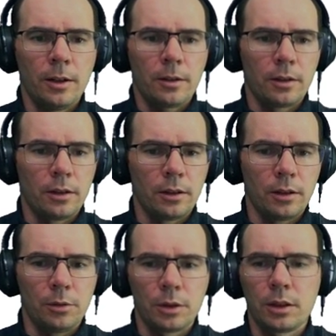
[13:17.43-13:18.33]

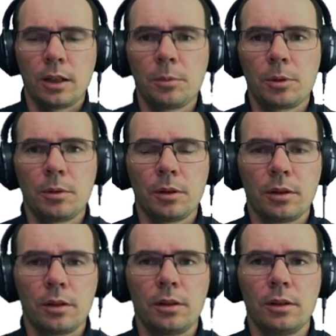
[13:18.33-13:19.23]
or timed
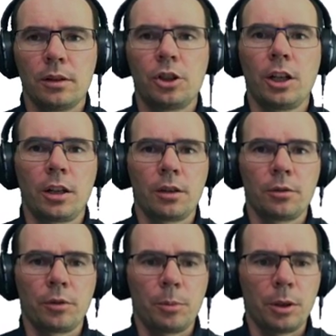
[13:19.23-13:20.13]
the checking of
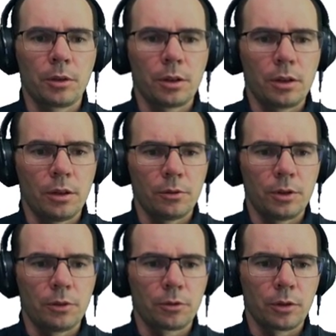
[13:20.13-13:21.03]
the parity of
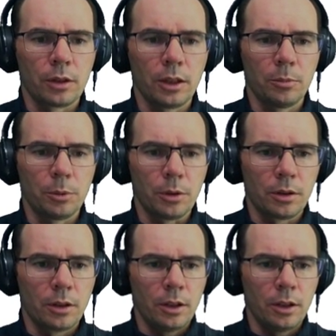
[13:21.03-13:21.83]
different inputs